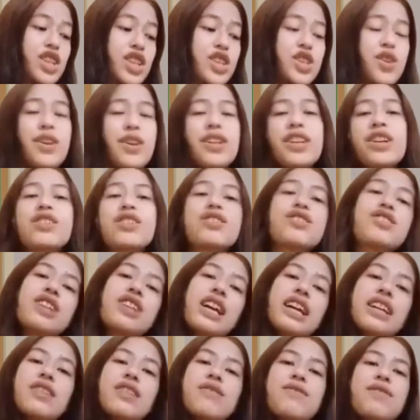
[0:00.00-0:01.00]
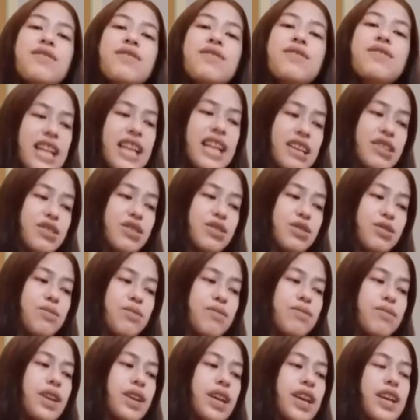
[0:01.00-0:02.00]
So in a constructivist
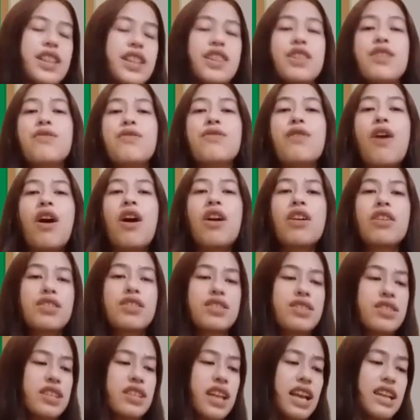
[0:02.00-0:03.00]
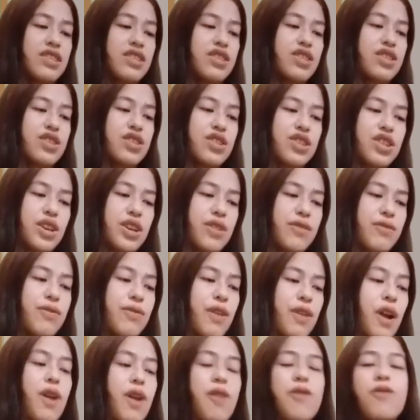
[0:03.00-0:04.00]
classroom, the focus tends to shift
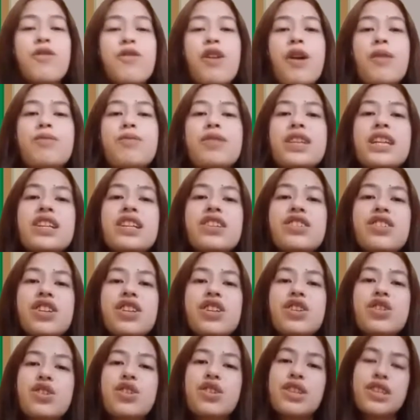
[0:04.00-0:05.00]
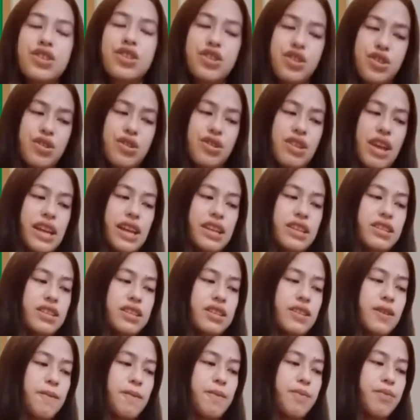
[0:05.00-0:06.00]
from teacher to the students.
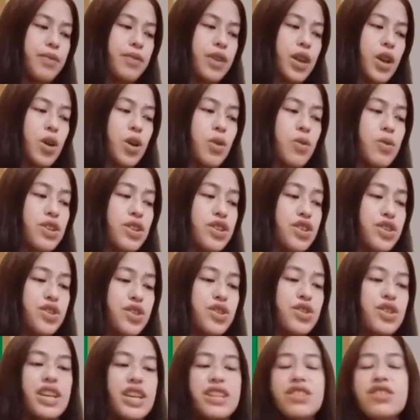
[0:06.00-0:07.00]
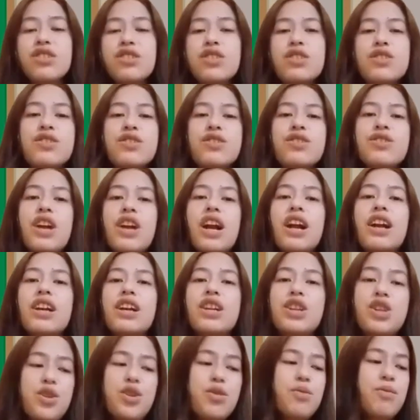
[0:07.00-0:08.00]
When students construct
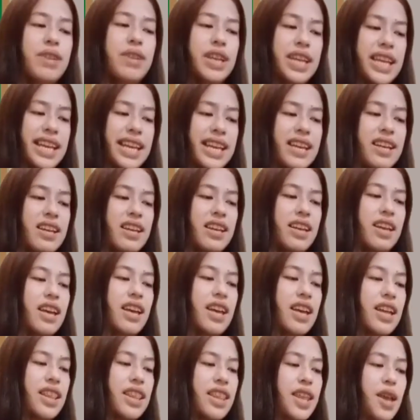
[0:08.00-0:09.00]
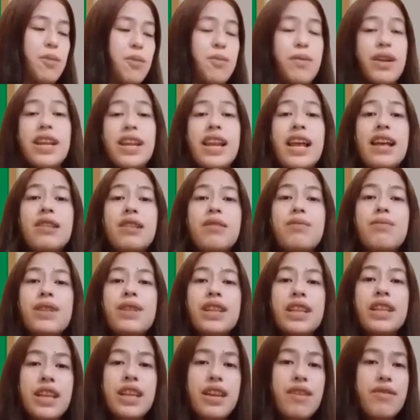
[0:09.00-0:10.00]
a new meaning, they may not
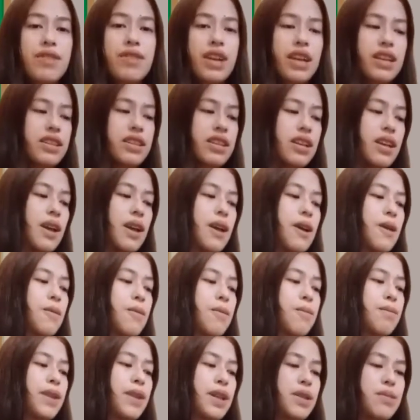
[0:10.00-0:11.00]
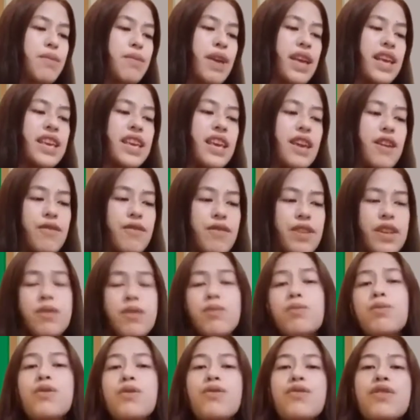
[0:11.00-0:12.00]
believe it, but may give
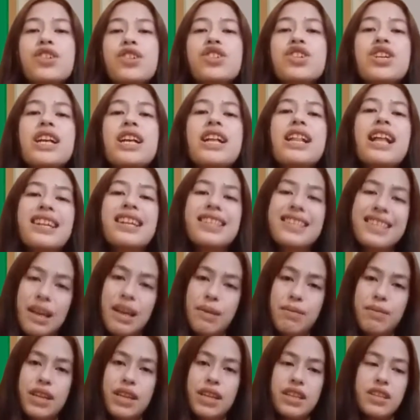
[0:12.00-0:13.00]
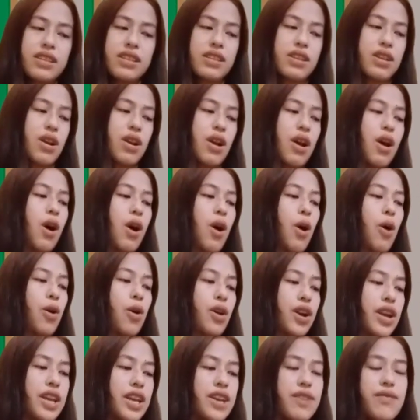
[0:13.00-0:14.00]
it provisional acceptance
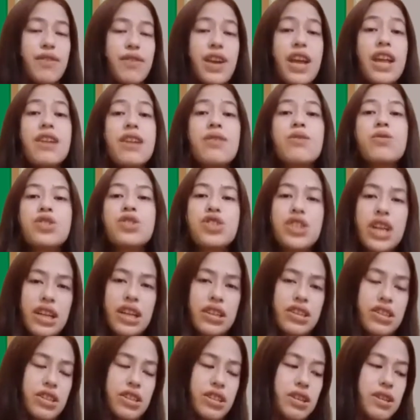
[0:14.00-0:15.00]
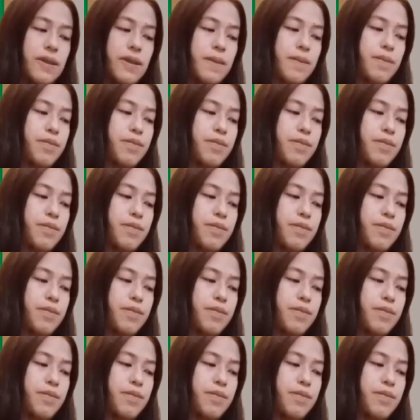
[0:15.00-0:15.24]
or even rejection.